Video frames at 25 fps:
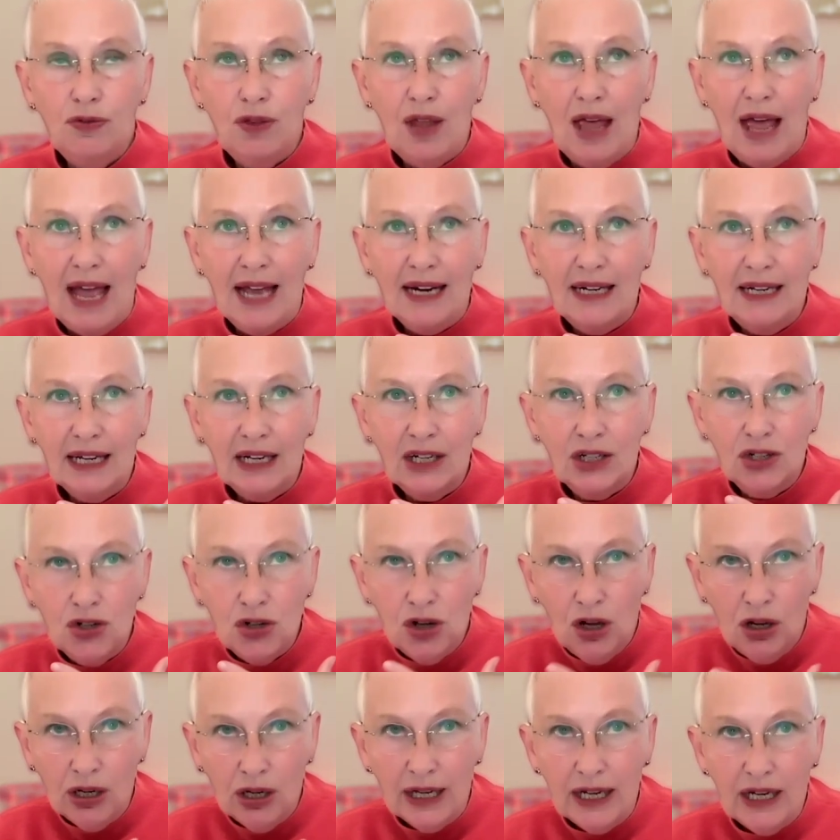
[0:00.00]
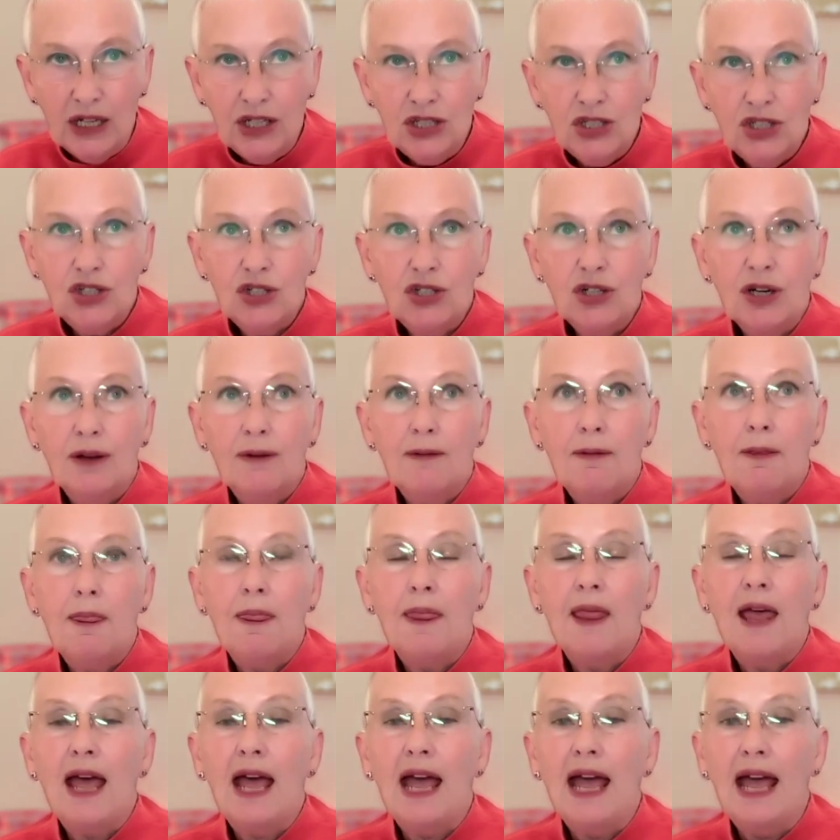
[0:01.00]
and acknowledge
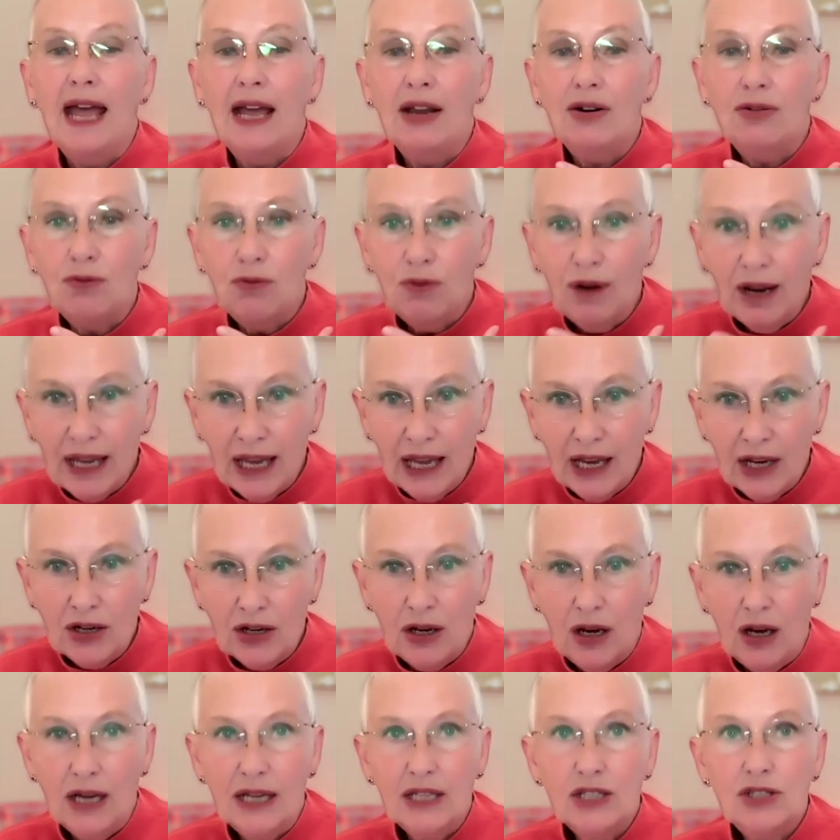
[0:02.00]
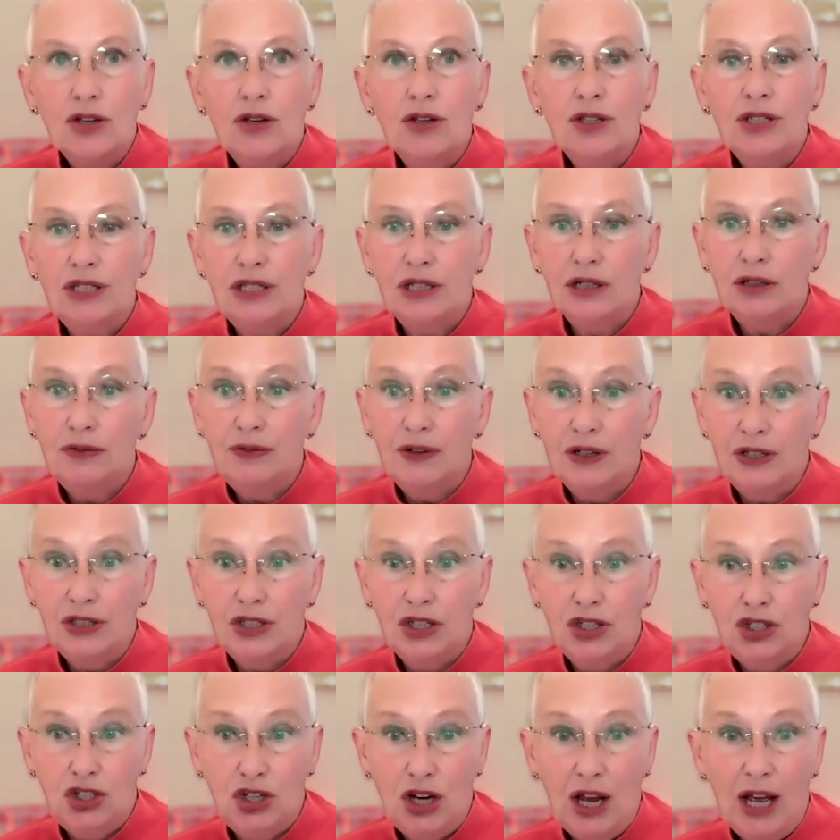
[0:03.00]
and recognize herself as a
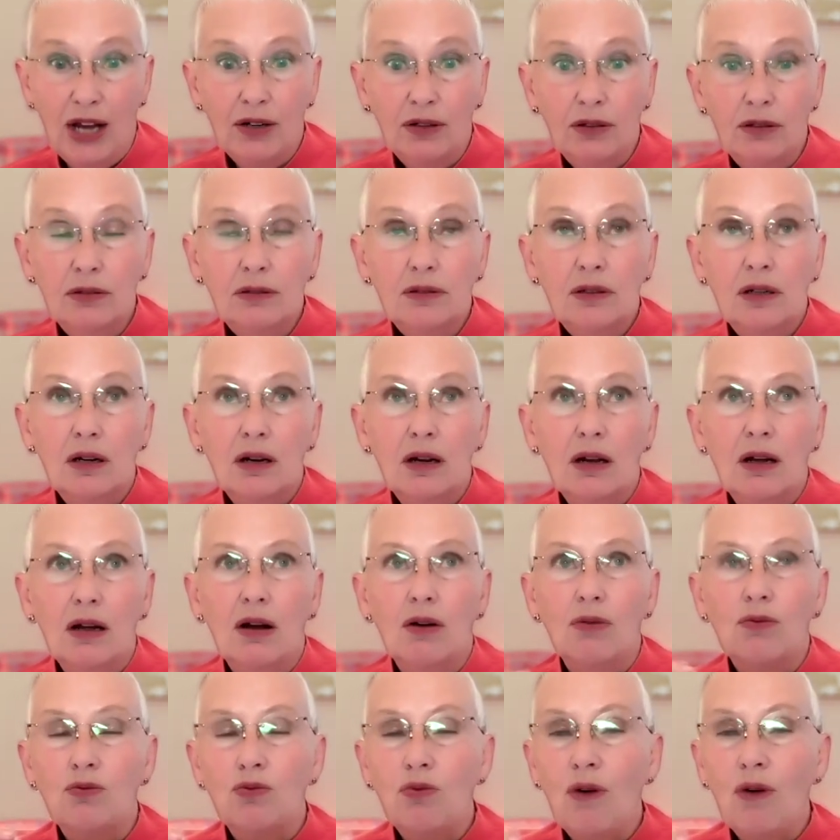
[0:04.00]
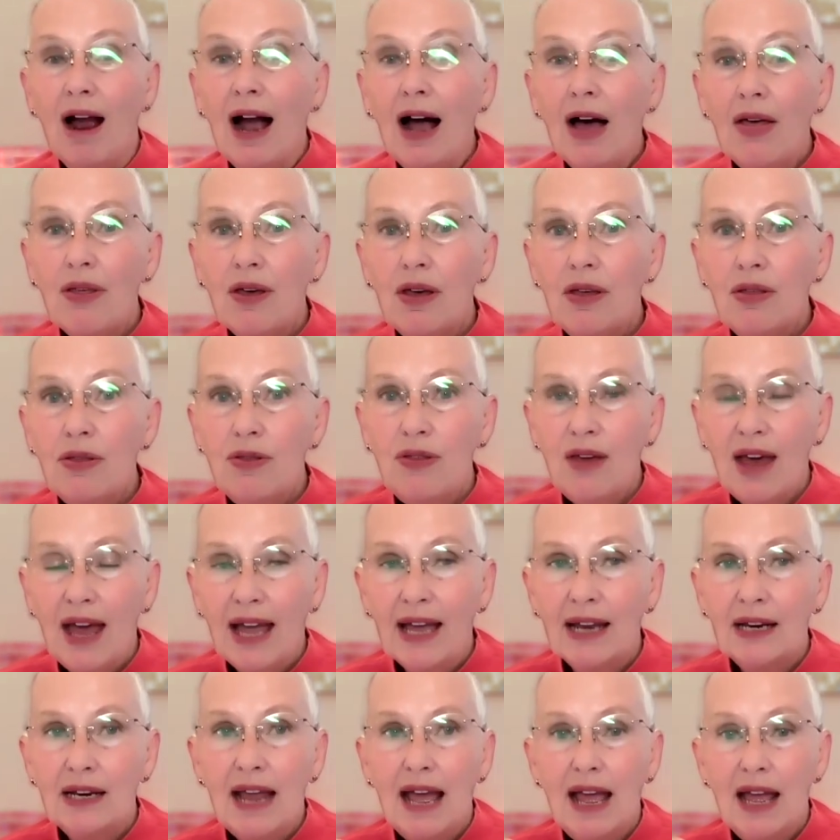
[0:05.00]
channel rather
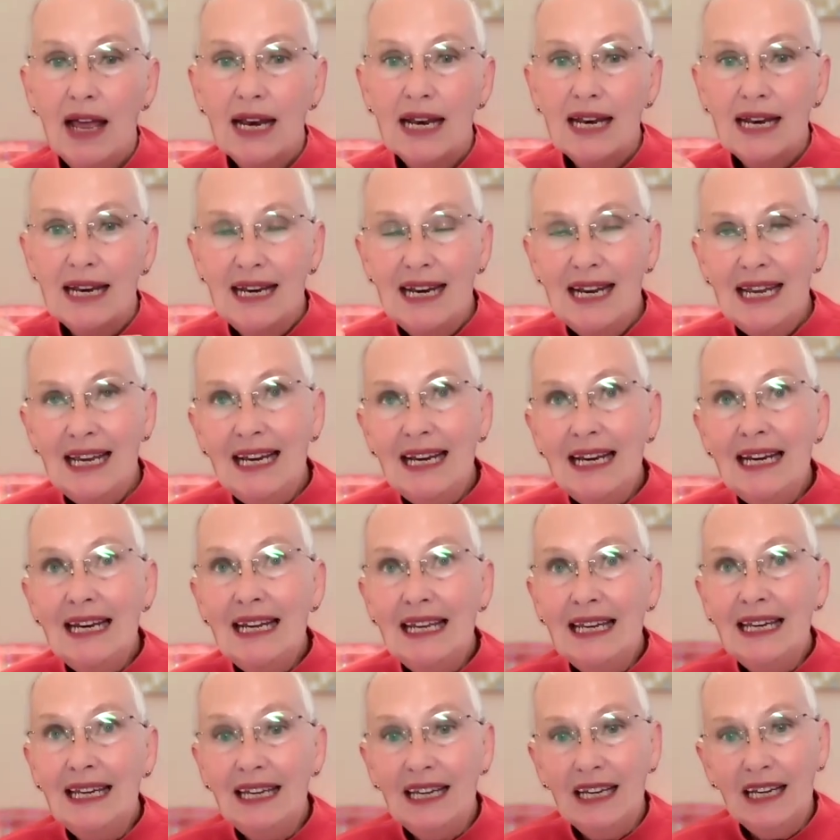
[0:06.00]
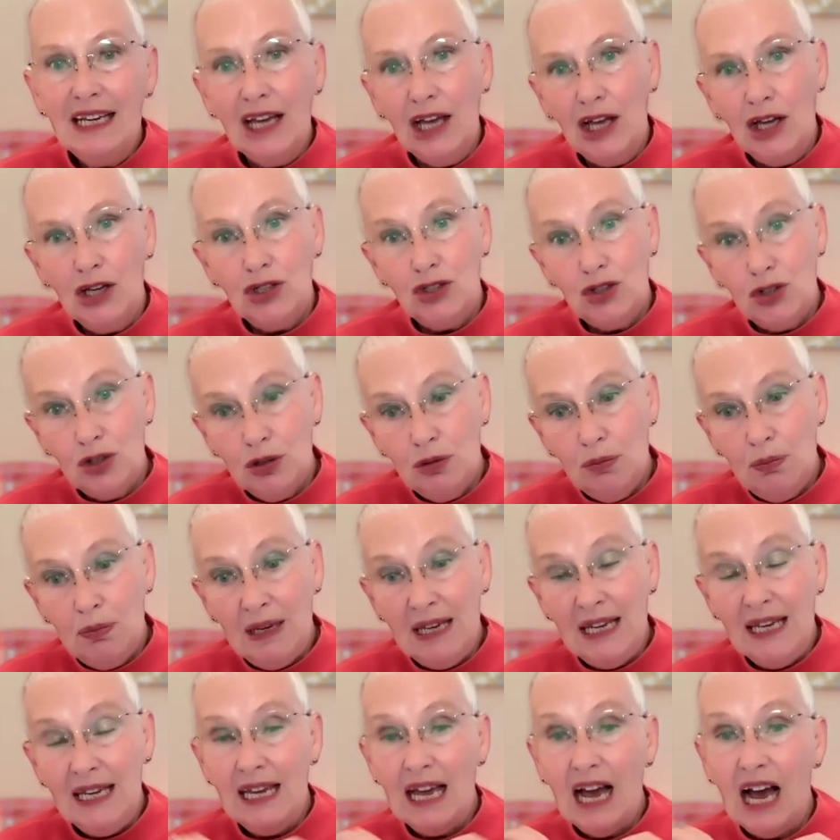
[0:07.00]
than needing to
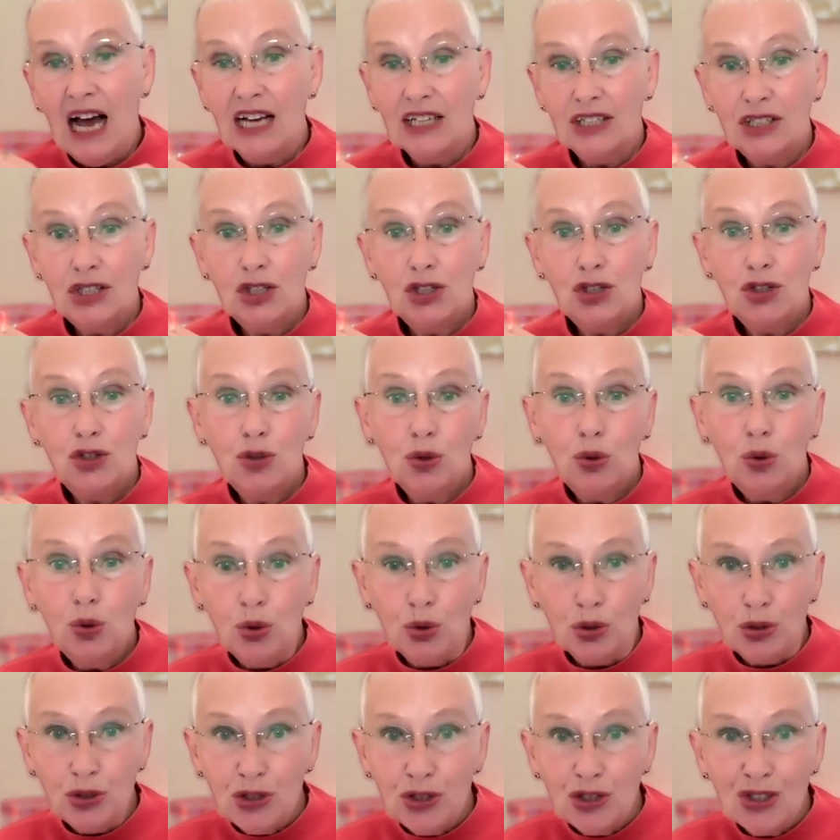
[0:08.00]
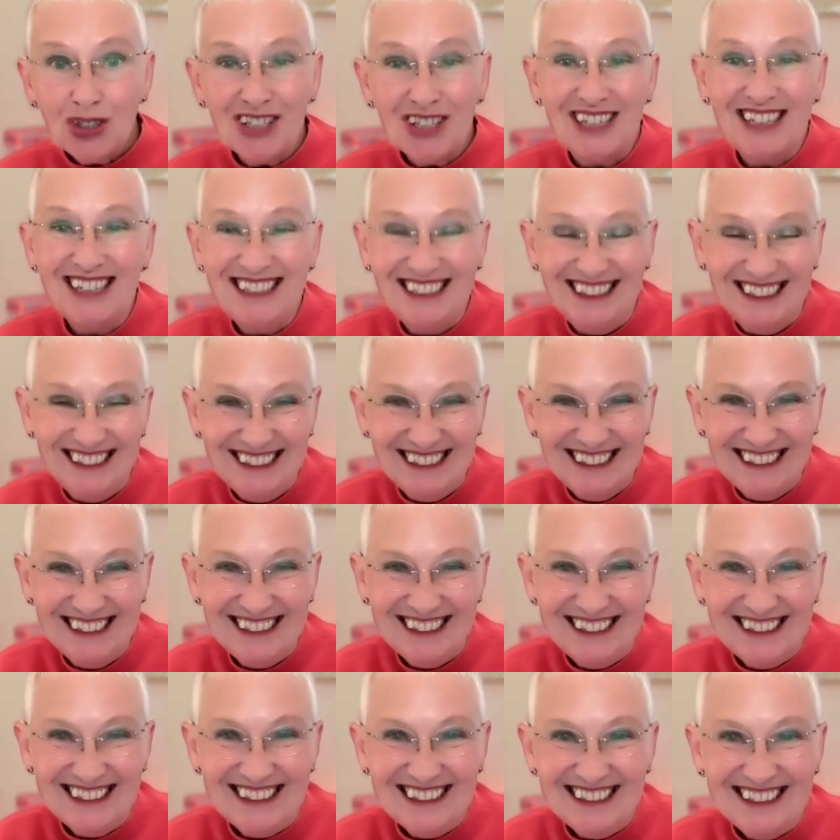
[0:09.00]
be a source.
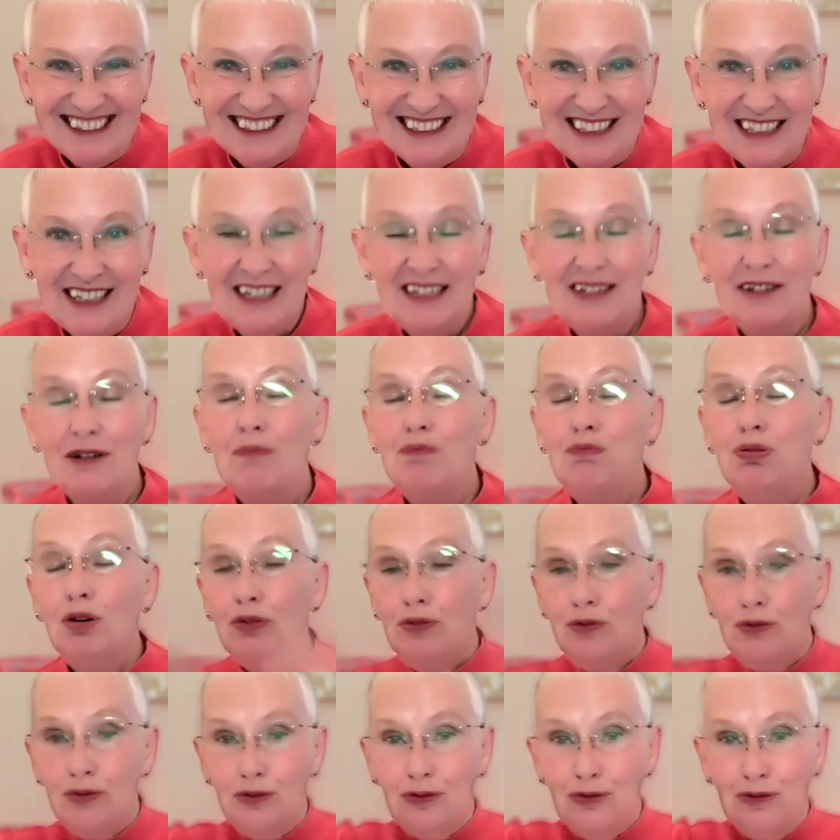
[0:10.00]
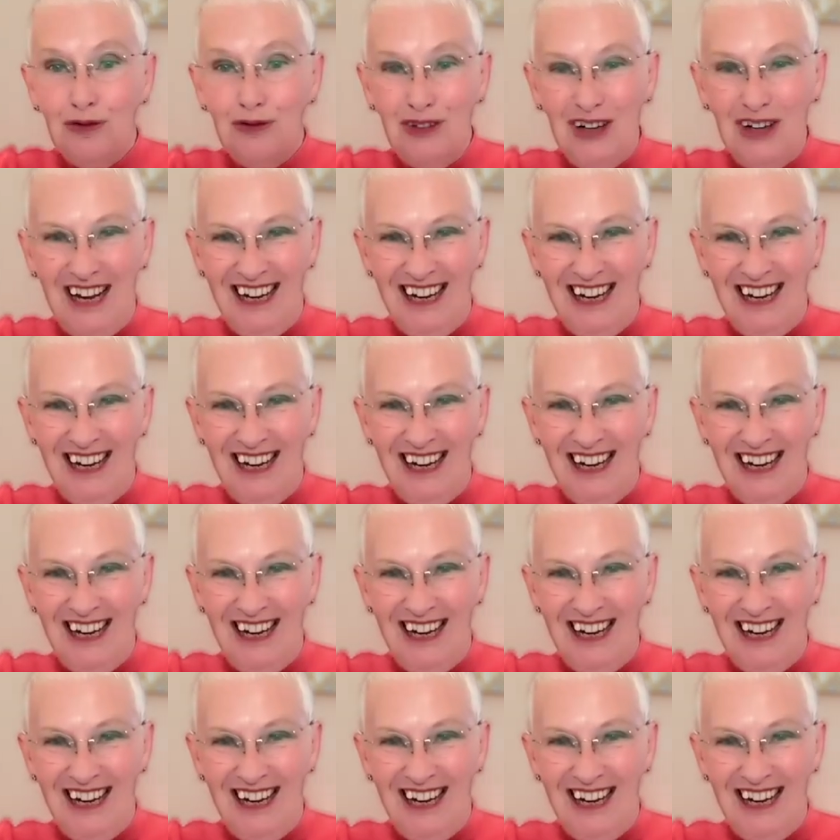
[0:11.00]
Poof!